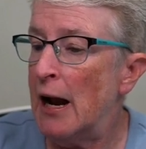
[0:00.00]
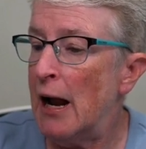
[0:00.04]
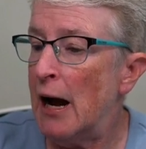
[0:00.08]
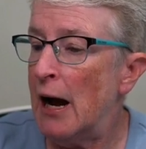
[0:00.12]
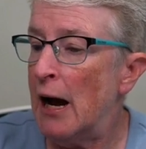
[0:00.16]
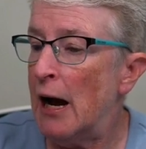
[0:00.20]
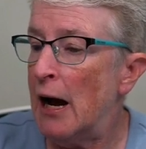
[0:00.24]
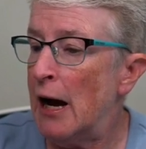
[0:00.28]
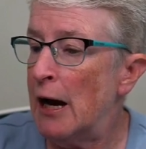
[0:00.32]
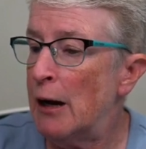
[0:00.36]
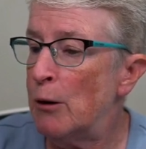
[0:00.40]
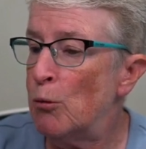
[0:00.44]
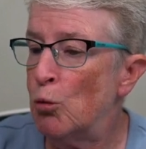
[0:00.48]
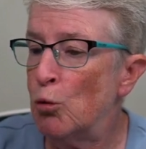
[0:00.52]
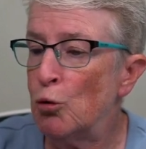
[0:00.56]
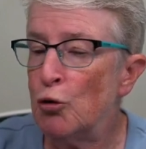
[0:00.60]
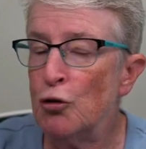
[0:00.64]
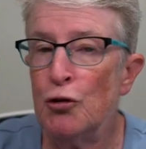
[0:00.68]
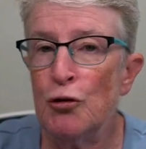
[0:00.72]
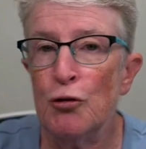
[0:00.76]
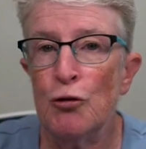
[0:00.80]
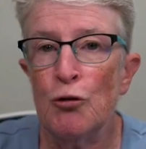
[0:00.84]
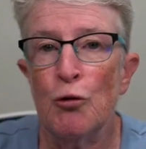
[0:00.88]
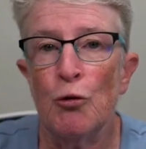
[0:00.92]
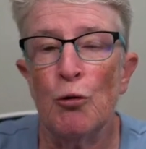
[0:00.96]
I will
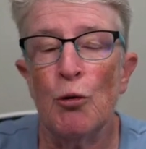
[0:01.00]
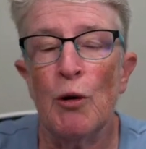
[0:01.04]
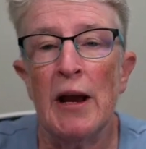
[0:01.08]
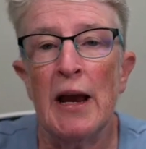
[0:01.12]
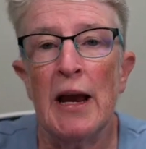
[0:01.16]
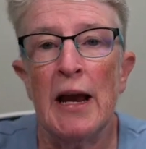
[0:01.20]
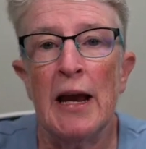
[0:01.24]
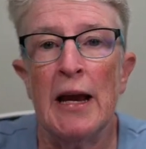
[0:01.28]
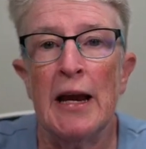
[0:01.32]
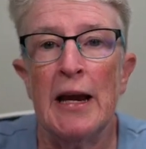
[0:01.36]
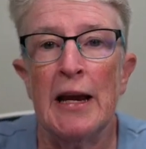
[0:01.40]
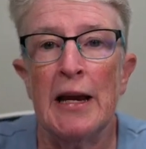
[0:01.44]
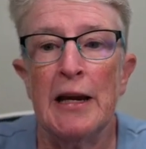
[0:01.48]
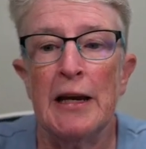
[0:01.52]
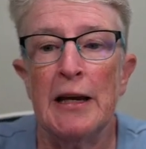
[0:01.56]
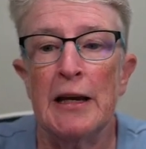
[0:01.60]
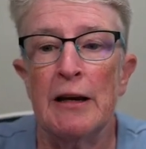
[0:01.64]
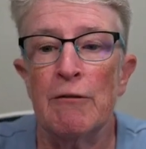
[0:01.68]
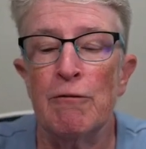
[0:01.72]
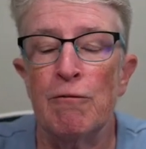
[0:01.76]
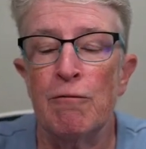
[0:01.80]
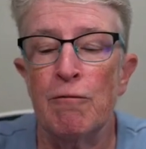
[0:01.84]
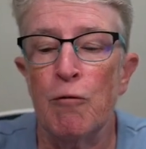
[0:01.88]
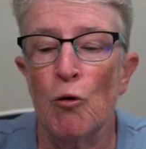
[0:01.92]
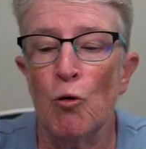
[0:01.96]
do
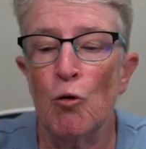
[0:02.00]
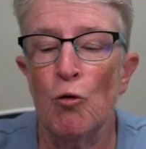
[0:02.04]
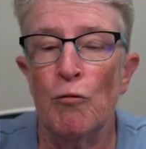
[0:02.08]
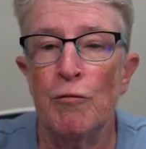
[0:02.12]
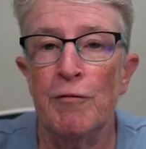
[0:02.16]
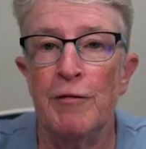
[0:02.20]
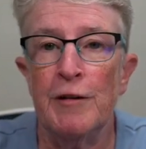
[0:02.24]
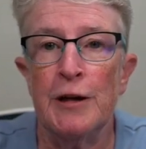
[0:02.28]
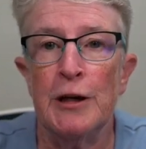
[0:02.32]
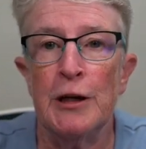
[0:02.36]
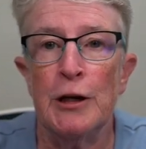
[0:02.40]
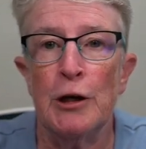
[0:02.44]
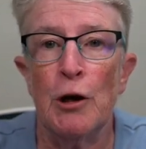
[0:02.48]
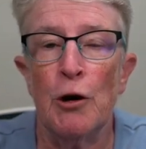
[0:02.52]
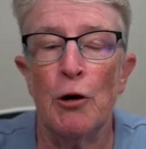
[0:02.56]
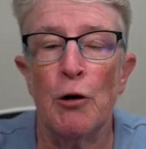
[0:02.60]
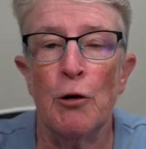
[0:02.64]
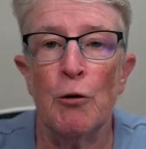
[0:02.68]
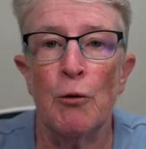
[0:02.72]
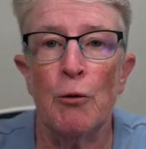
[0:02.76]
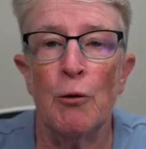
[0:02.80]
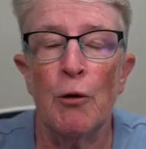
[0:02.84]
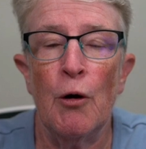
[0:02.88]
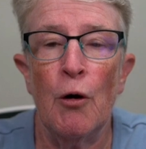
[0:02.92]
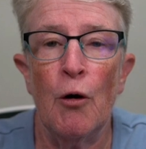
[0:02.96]
a full
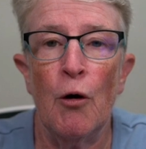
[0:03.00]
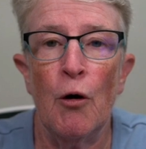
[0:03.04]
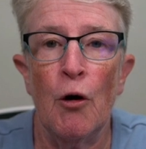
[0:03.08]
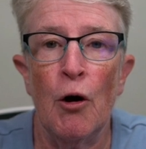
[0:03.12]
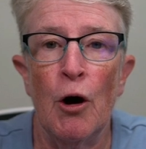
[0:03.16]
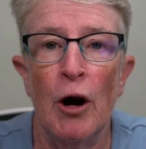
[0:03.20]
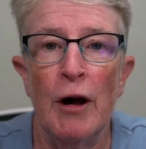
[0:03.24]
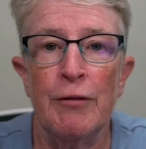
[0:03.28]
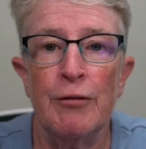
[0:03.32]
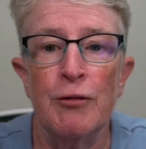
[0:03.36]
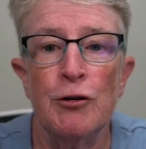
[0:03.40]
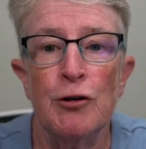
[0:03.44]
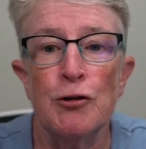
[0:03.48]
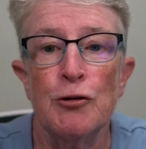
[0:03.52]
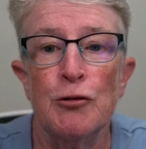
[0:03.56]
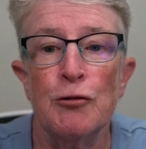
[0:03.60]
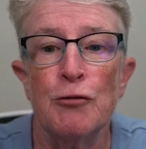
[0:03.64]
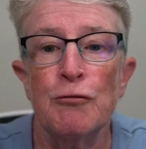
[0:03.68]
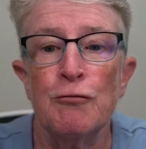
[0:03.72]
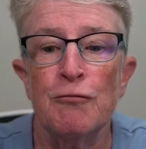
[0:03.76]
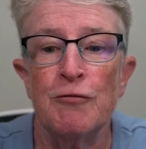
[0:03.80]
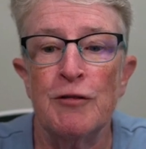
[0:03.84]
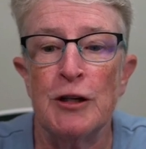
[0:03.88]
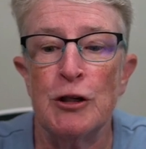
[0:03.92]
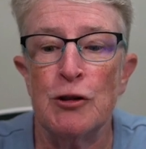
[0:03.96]
video on the
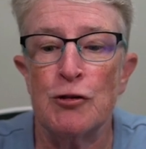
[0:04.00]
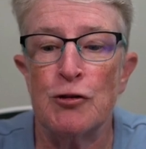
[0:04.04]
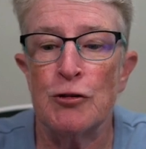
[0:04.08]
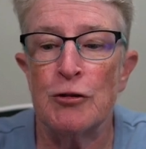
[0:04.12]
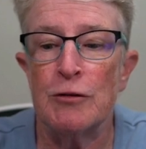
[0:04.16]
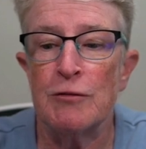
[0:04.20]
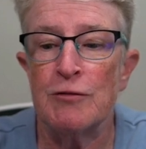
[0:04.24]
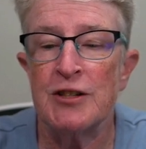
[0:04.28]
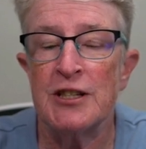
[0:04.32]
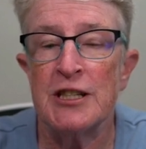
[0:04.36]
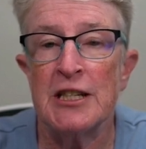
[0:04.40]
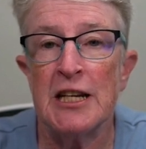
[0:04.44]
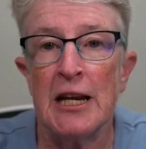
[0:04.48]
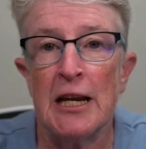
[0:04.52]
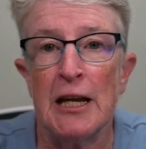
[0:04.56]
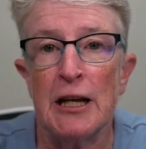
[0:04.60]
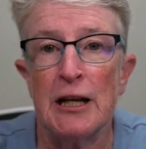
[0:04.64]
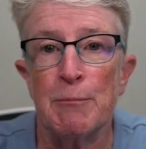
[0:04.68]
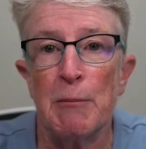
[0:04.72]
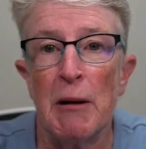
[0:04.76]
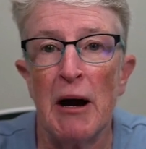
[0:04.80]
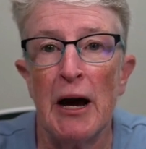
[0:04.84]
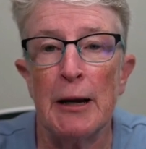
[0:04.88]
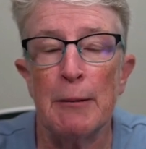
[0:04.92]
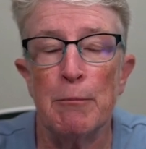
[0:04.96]
new feature of
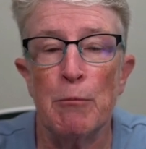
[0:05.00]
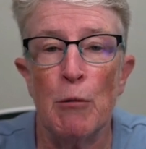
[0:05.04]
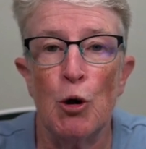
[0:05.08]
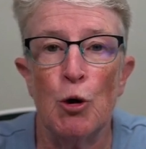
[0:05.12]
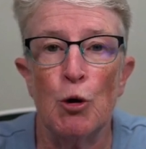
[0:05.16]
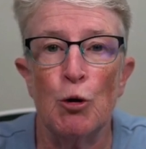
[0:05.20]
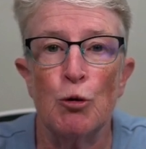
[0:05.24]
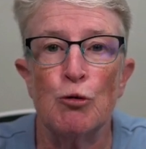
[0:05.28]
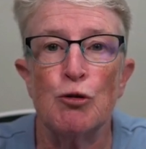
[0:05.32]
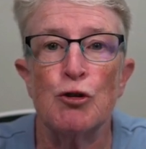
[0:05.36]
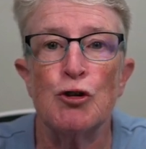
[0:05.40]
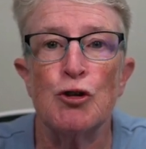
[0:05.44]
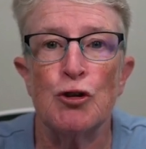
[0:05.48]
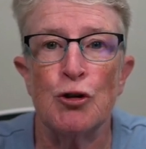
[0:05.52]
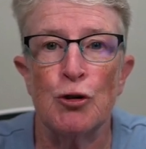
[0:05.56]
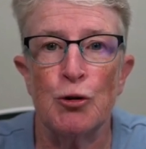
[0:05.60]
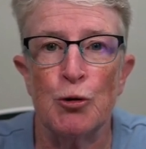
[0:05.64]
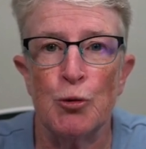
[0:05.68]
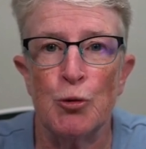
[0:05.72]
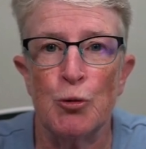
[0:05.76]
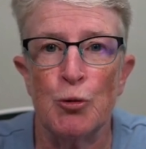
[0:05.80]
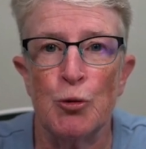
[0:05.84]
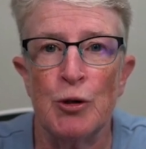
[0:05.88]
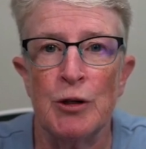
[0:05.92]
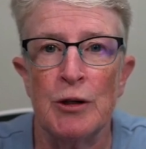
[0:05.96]
standby mode
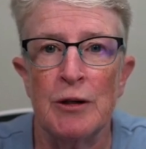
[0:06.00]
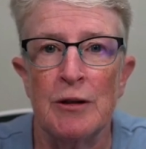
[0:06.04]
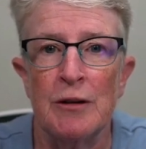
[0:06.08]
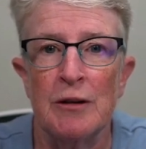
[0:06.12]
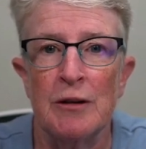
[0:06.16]
soon.